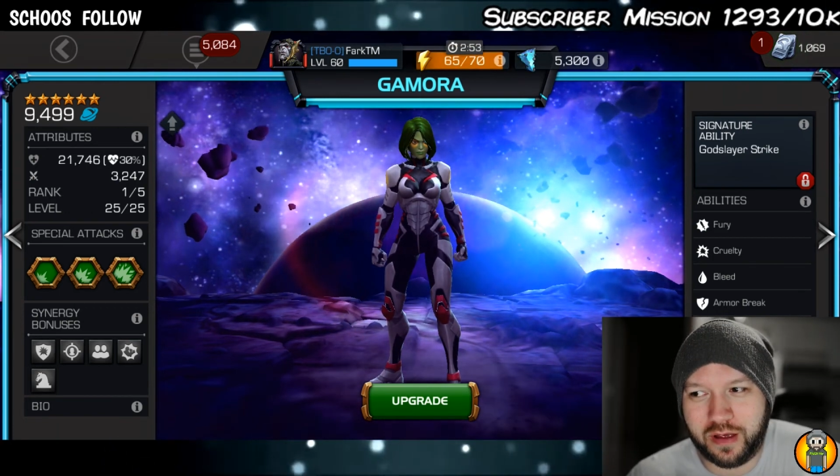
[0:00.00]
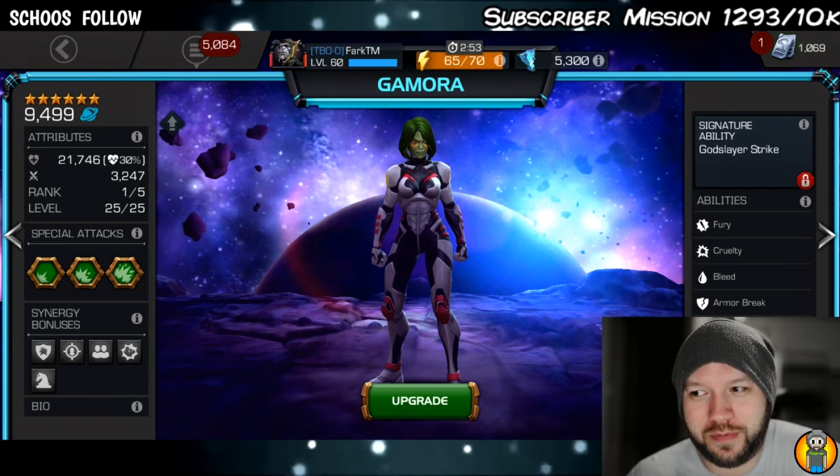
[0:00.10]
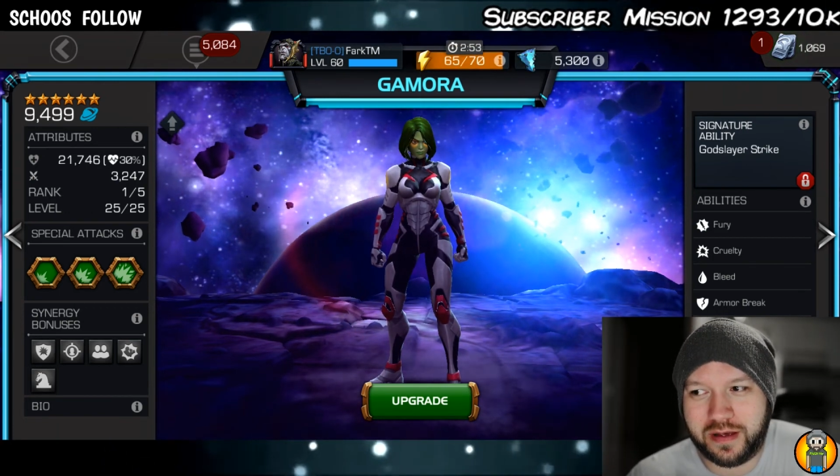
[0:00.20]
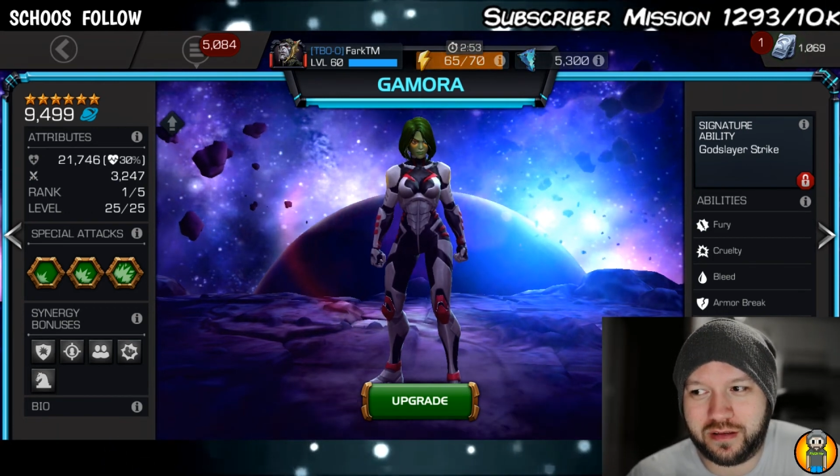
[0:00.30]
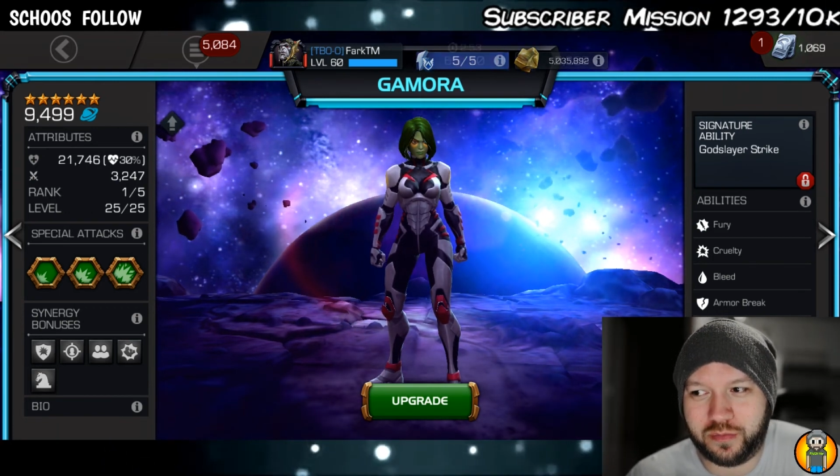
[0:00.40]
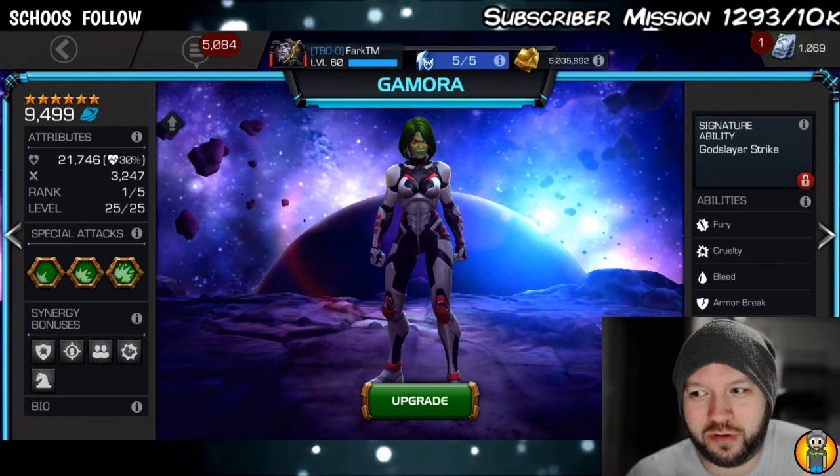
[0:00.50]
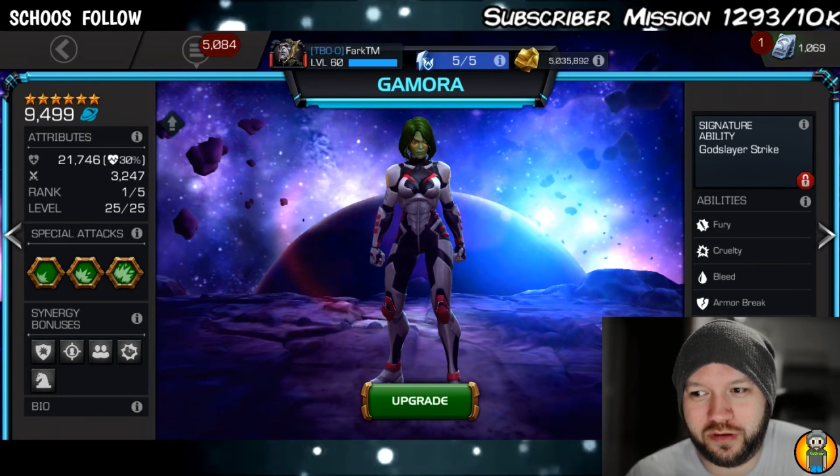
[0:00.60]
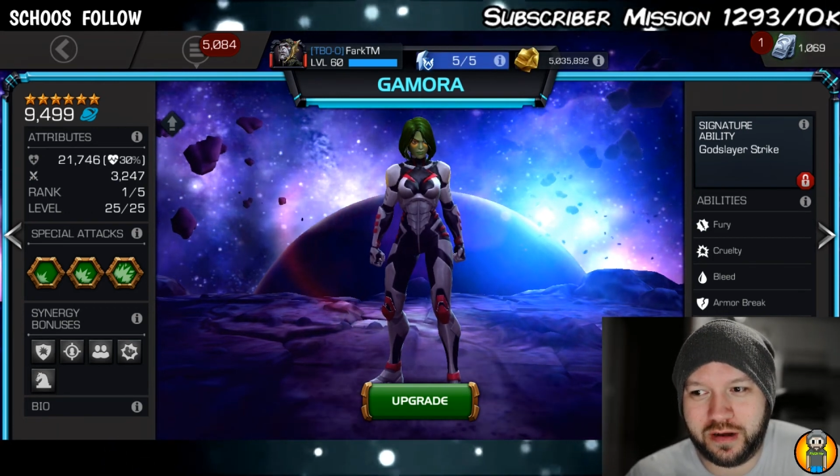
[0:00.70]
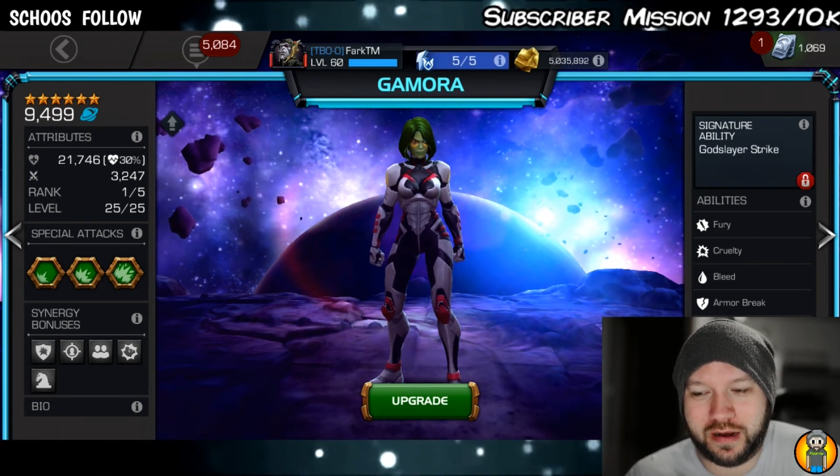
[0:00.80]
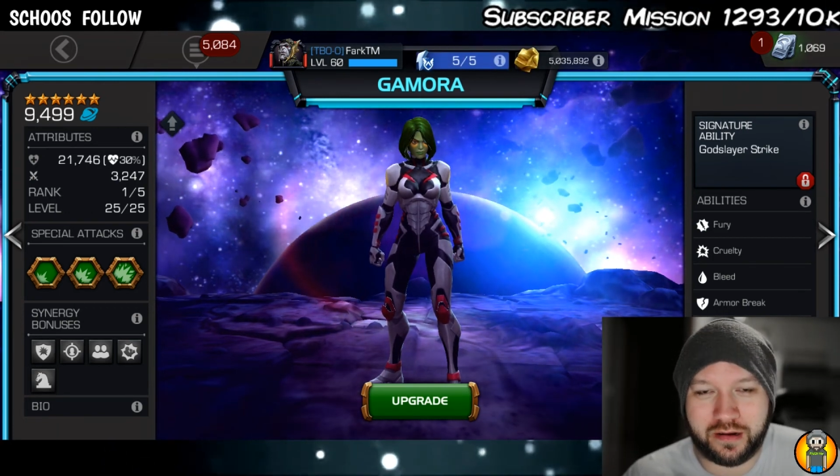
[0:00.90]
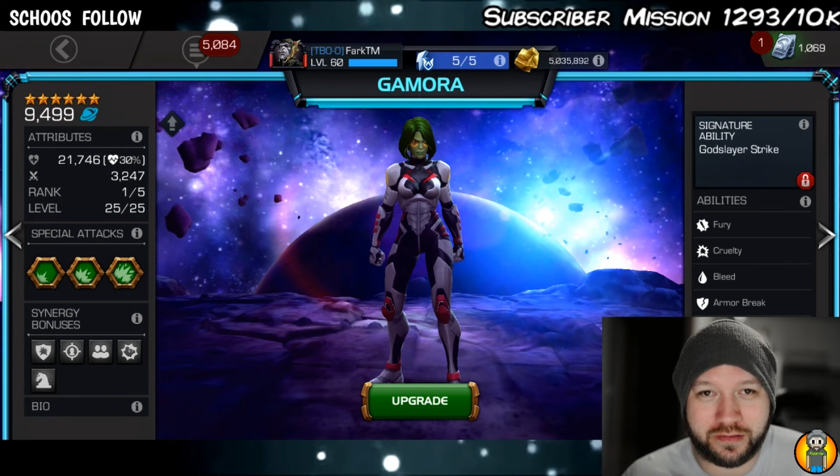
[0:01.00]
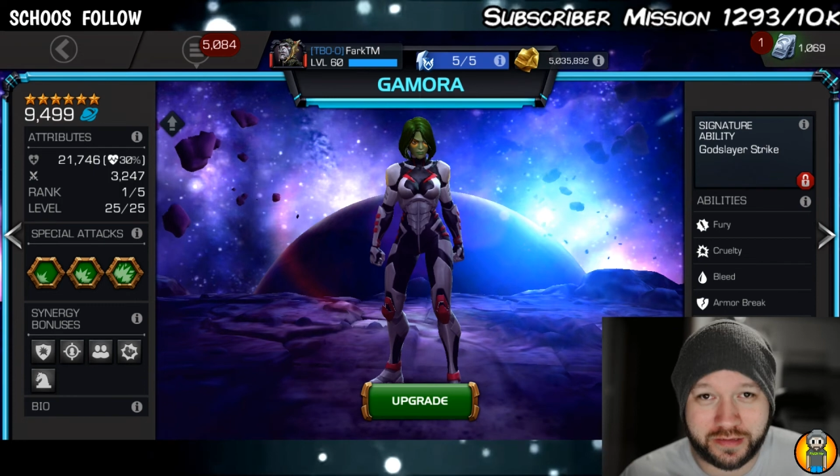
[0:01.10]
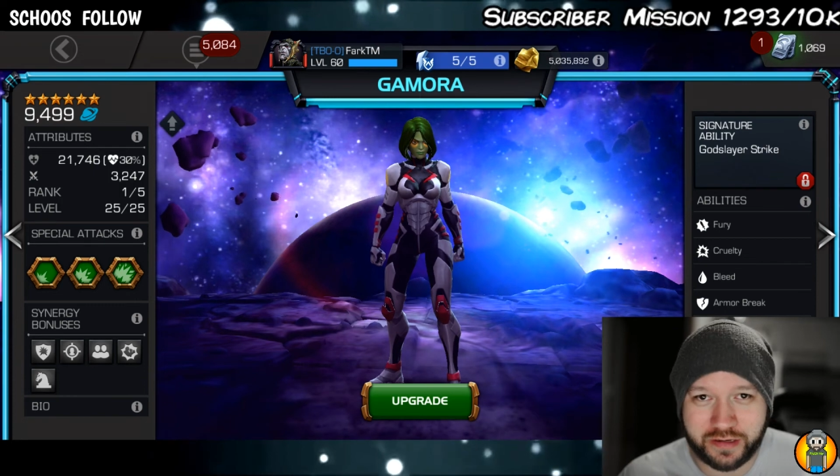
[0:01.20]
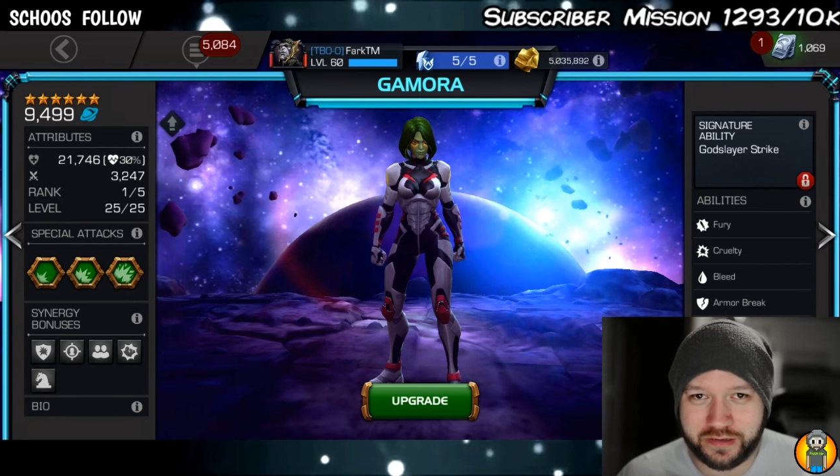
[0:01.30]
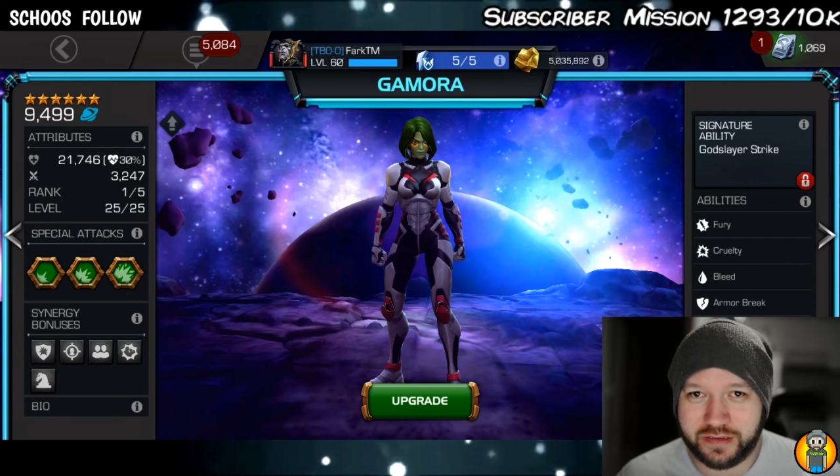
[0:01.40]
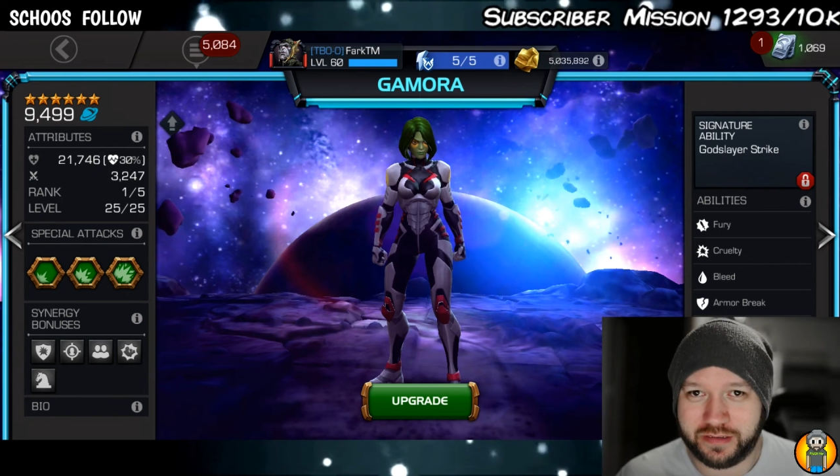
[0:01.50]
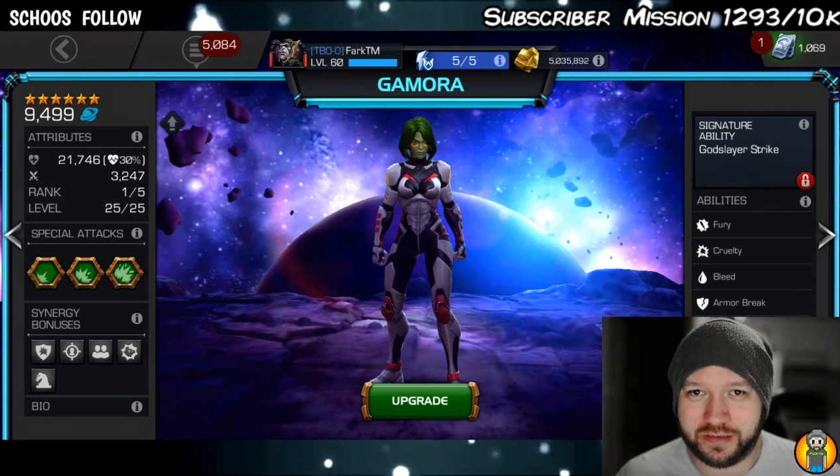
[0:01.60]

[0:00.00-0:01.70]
about Gamora and her synergies